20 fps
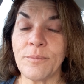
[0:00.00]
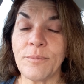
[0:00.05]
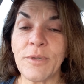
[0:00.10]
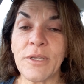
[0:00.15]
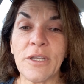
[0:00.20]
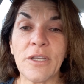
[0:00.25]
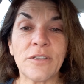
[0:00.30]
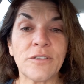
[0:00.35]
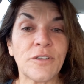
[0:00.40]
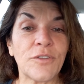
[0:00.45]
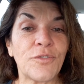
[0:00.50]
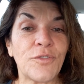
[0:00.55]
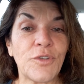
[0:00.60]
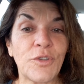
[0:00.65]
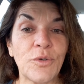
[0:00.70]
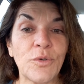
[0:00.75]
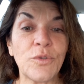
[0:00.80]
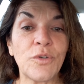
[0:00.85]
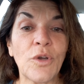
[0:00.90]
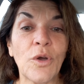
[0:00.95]
because if
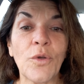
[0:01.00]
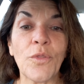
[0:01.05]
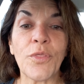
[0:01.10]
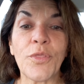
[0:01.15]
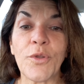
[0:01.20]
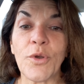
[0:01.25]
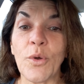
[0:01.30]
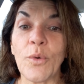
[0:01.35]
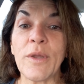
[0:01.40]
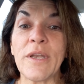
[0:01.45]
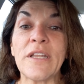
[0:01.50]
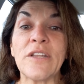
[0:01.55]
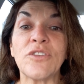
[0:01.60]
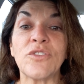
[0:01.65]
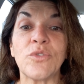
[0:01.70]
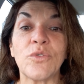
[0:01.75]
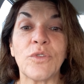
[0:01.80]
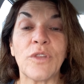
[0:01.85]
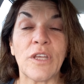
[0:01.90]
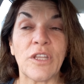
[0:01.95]
you don't throw it
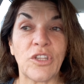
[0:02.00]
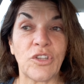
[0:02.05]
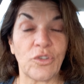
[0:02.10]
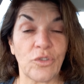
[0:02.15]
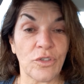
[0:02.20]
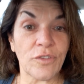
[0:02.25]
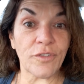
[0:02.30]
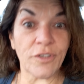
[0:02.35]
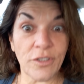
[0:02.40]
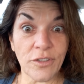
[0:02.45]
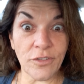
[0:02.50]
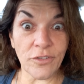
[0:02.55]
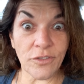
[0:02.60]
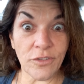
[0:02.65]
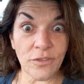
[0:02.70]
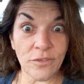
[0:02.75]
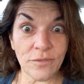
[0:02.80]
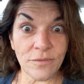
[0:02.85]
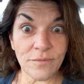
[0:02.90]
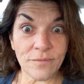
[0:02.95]
into the
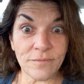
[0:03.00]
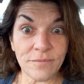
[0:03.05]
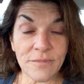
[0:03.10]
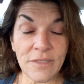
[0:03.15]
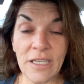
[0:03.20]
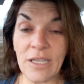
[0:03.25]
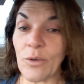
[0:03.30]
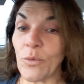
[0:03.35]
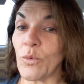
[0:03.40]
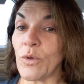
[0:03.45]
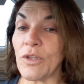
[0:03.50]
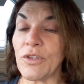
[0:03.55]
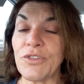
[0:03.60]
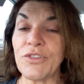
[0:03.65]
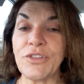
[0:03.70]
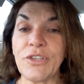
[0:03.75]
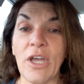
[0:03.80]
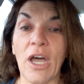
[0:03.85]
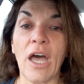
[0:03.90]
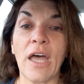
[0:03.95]
universe, it will
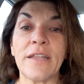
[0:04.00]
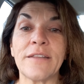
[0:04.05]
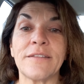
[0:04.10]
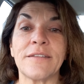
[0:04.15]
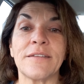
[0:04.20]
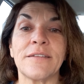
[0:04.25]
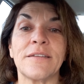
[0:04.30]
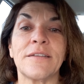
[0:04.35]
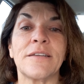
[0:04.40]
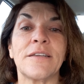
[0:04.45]
not